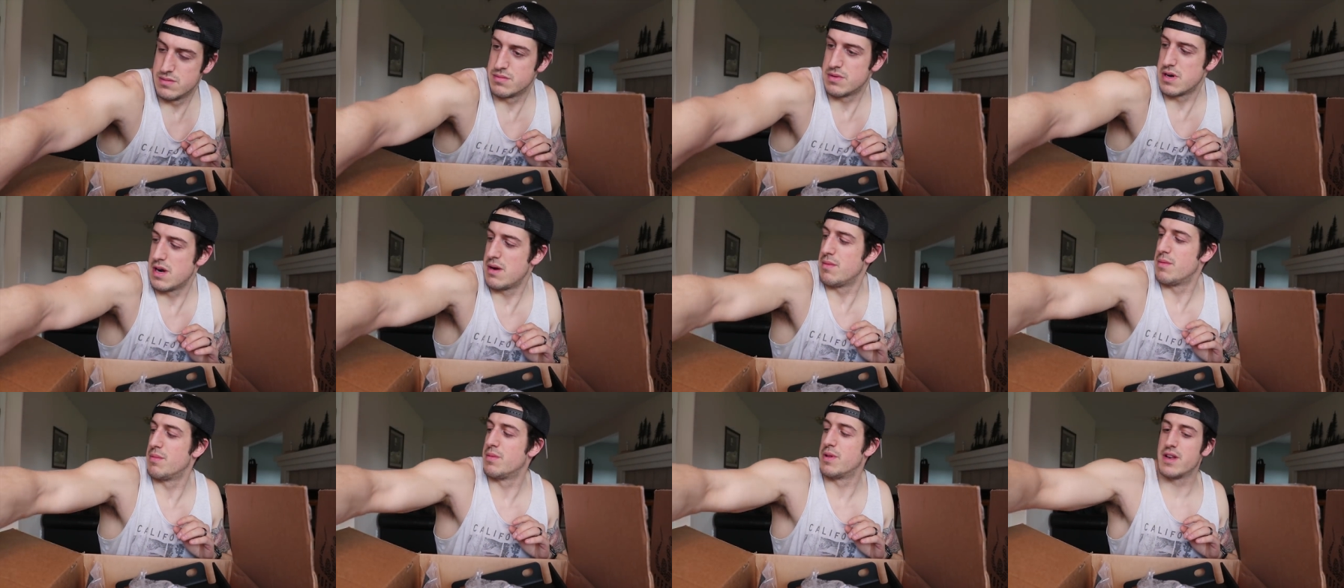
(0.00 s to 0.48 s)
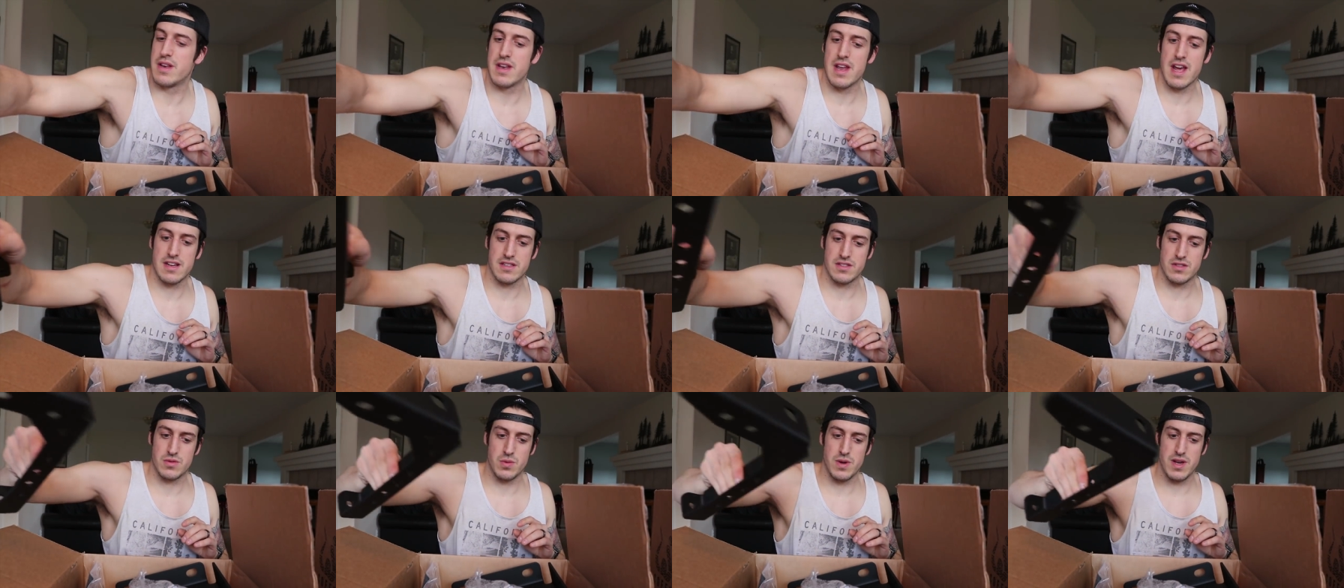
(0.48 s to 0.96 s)
probably
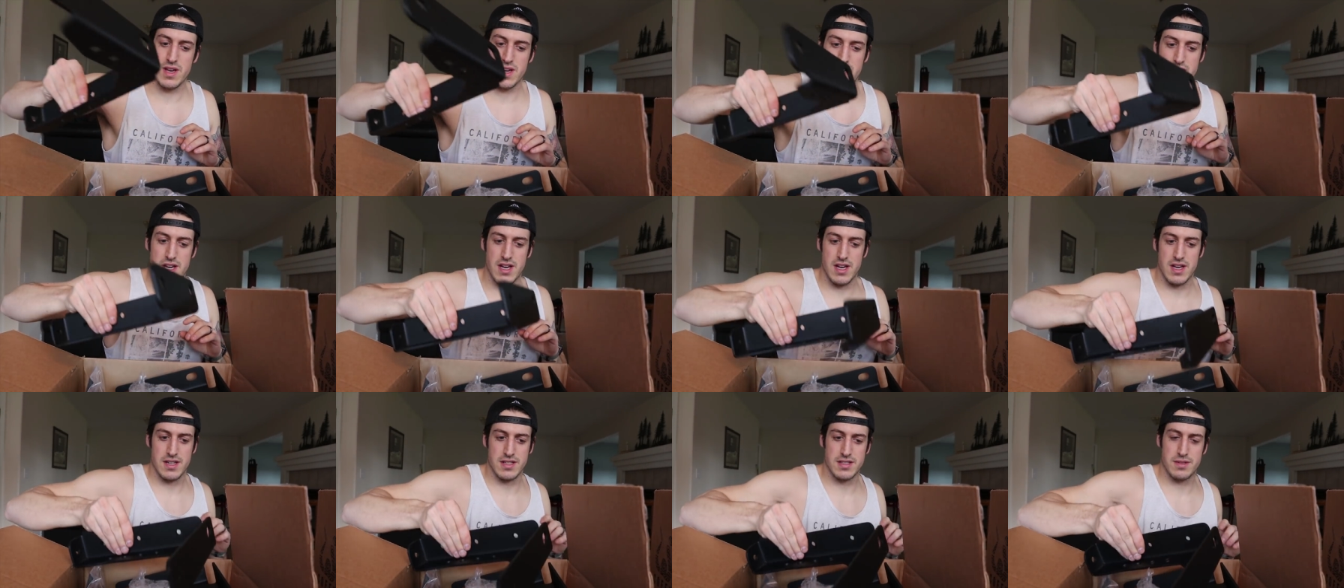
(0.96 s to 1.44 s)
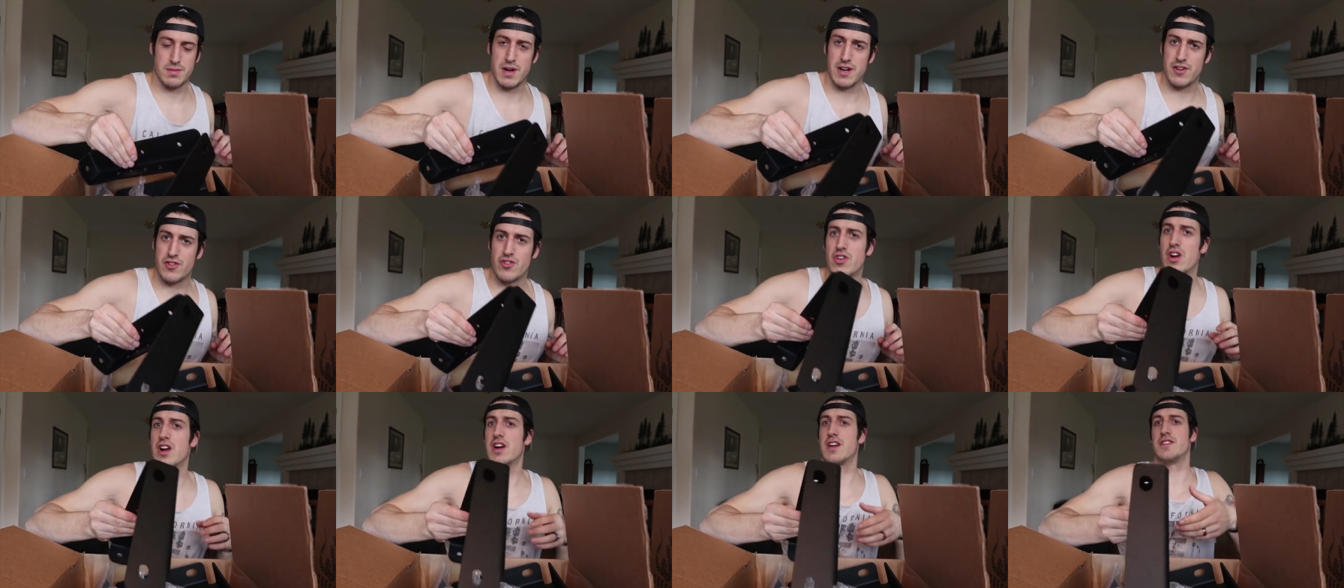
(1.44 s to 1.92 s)
next week because my
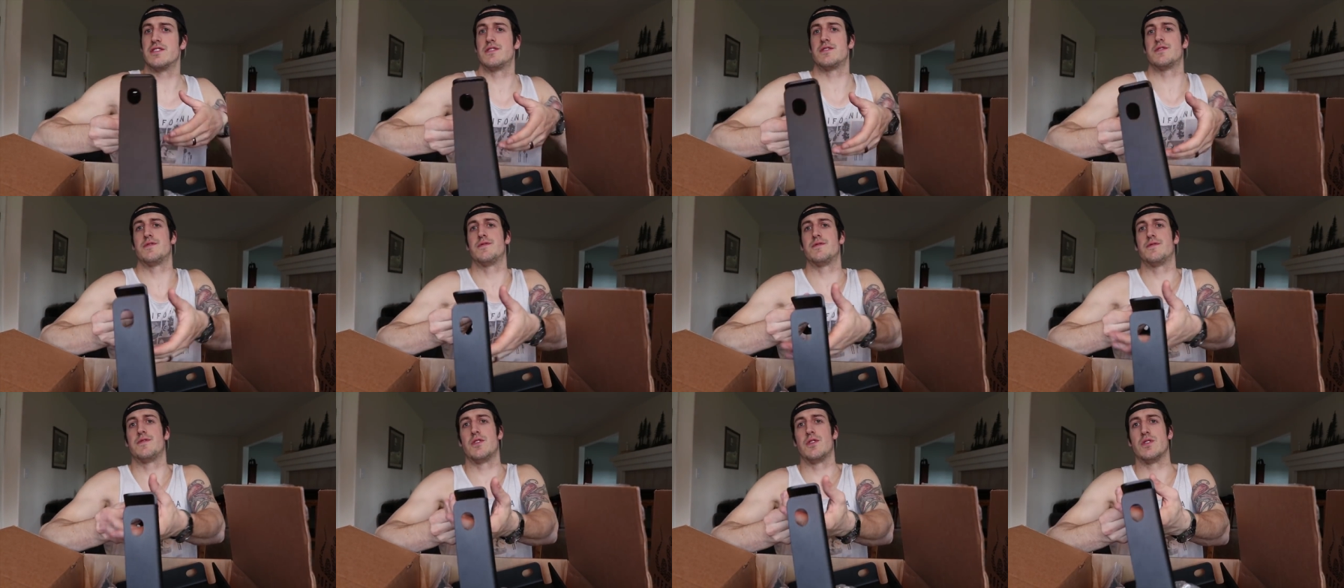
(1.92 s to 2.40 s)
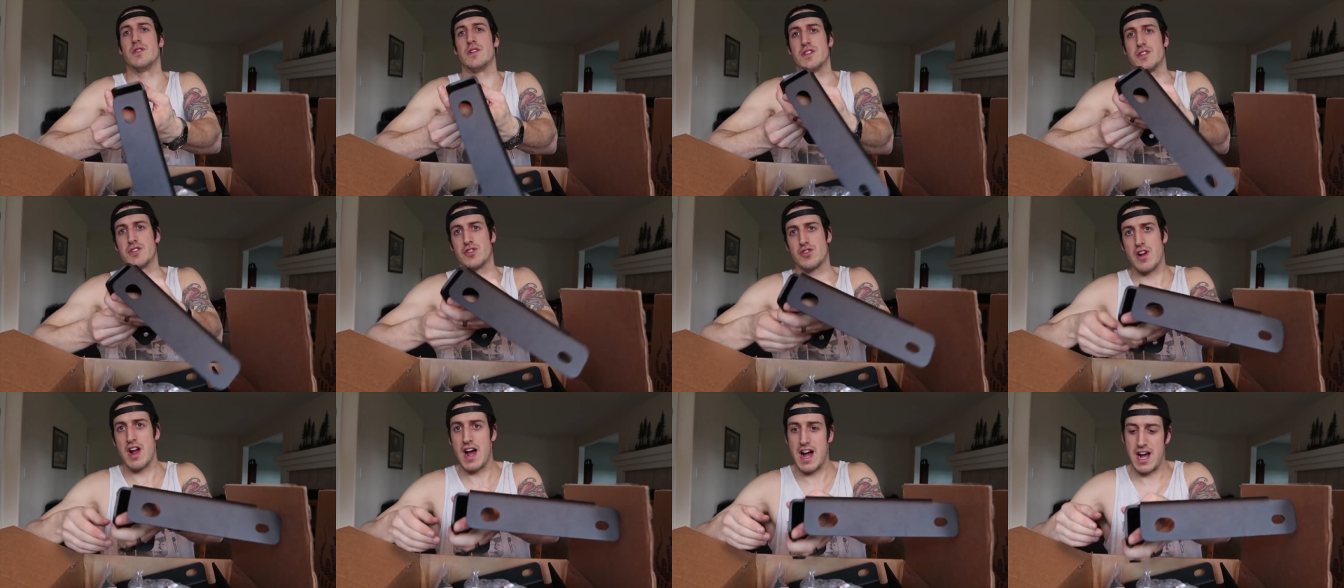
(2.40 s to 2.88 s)
truck is full
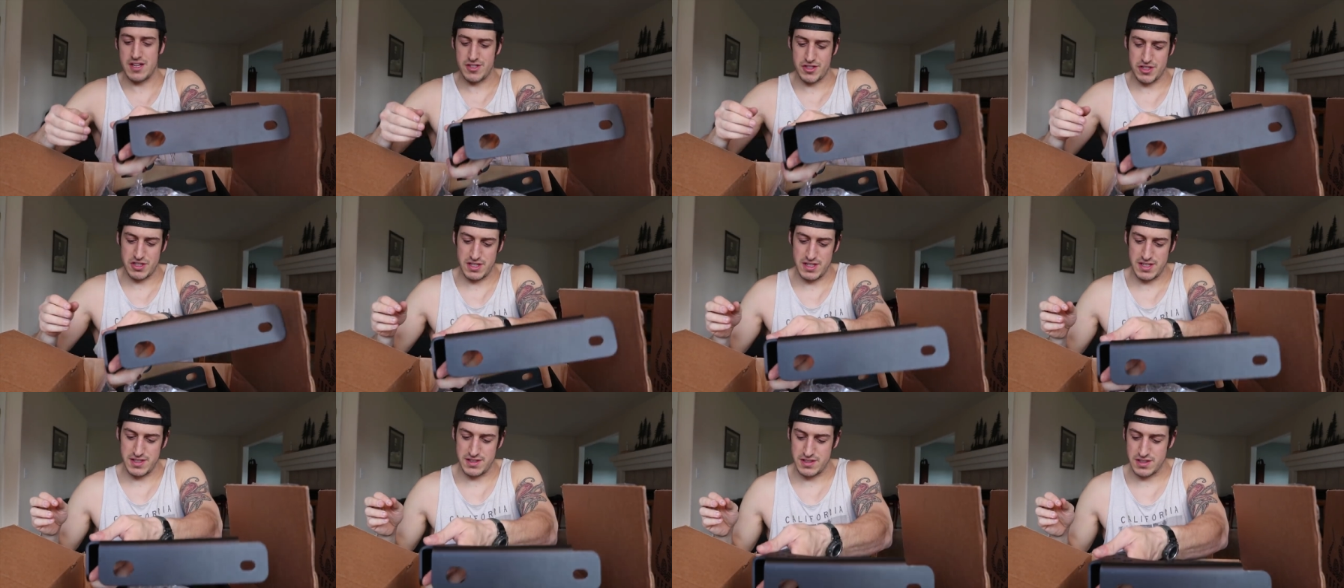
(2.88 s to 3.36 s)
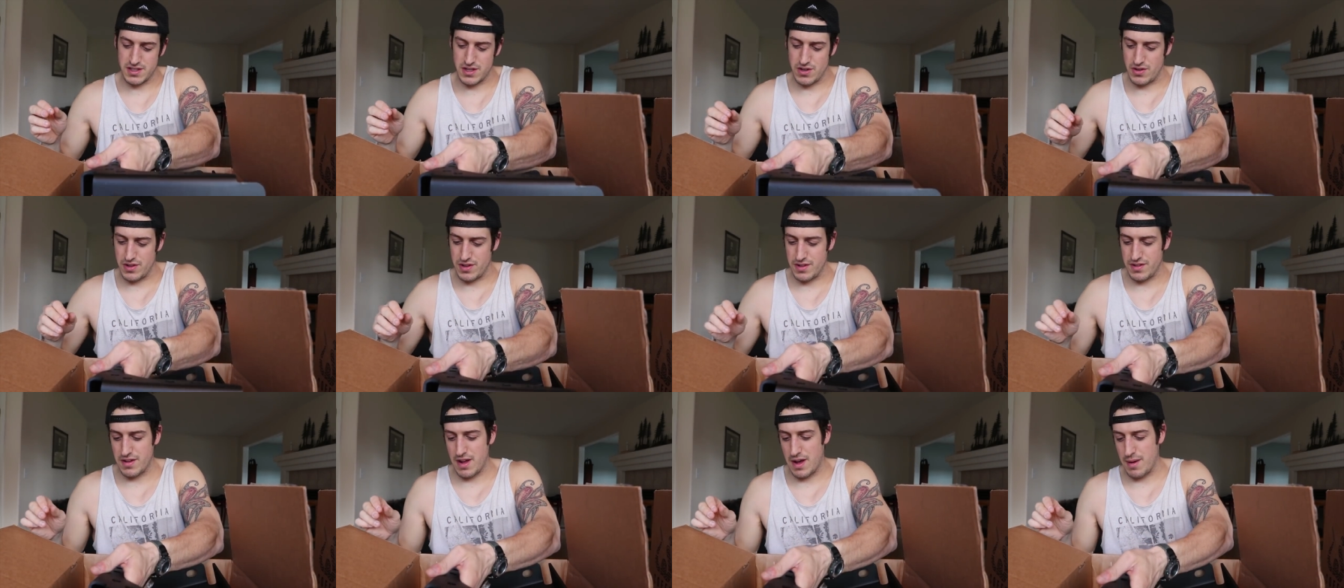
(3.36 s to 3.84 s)
of trash that needs to go
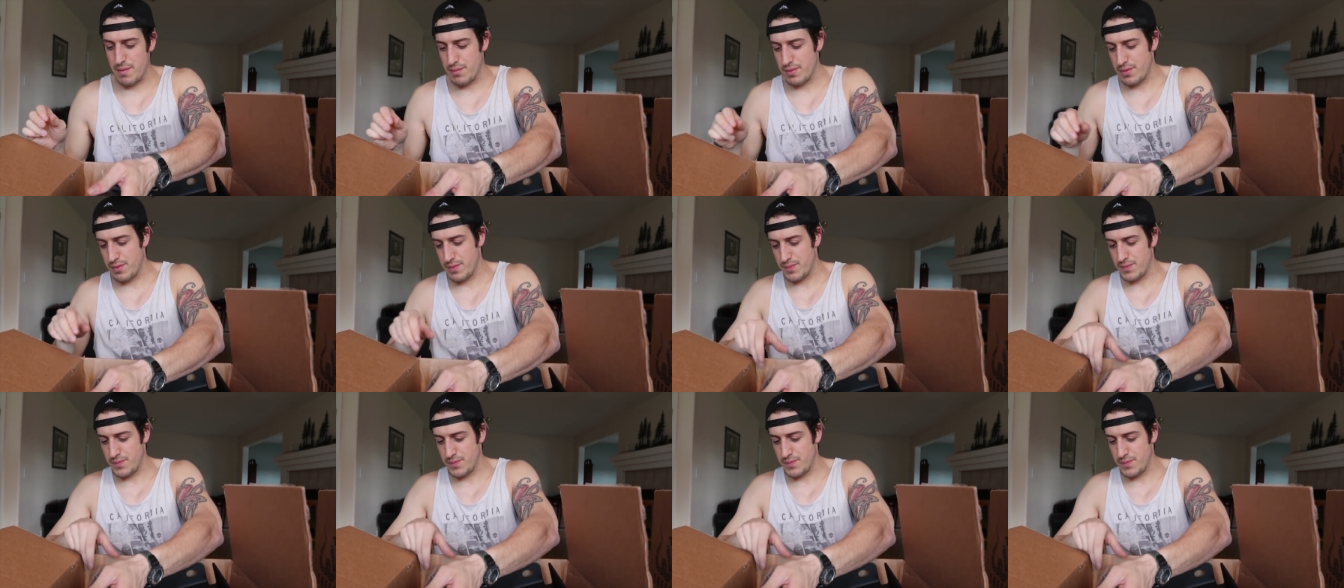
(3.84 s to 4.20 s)
to the dump.